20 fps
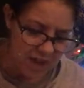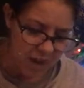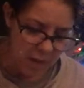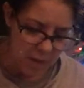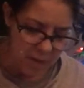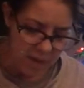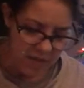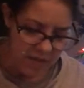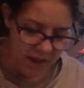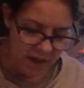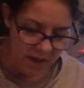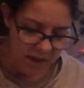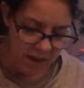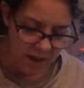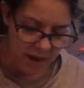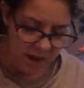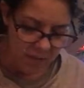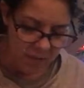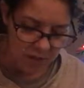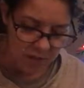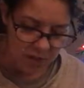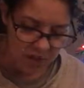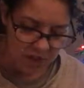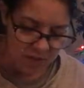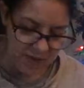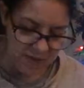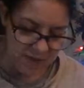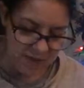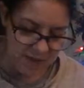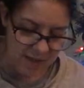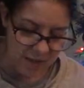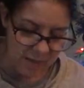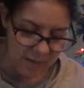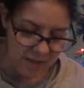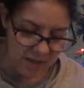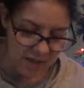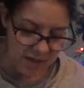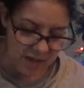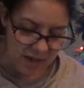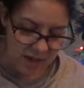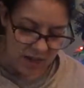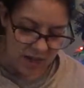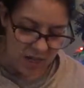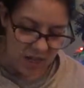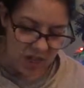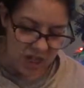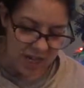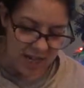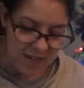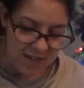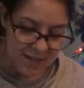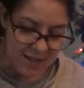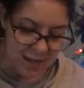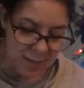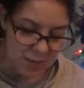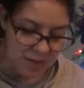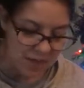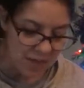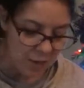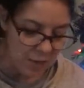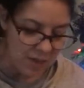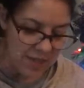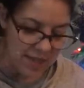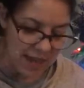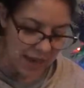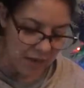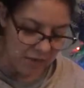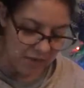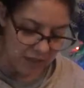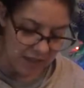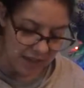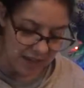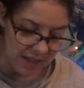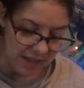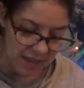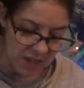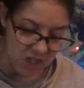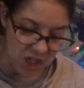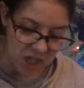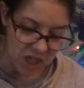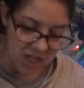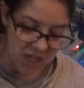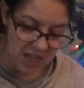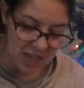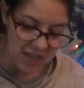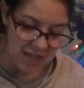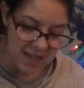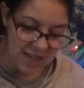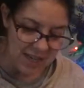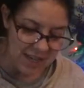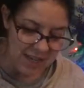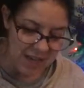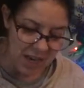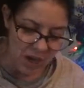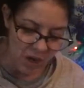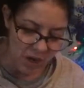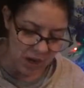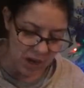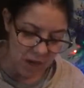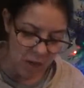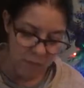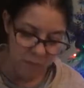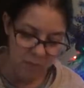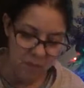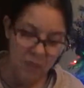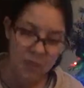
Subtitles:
come in that night, but she had slept so soundly that she didn't hear him.